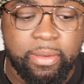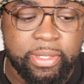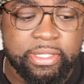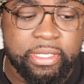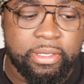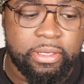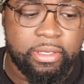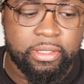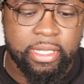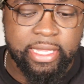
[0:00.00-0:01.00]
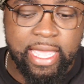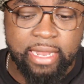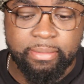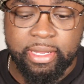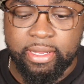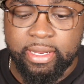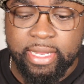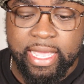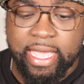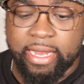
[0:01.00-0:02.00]
went to the academy,
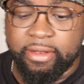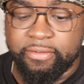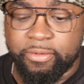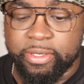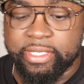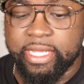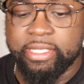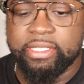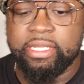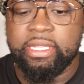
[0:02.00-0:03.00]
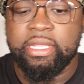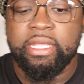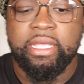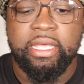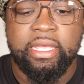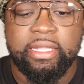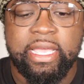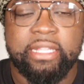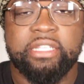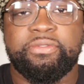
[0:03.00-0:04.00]
they had the Vortex. They
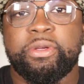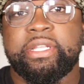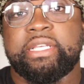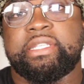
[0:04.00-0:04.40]
had this Vortex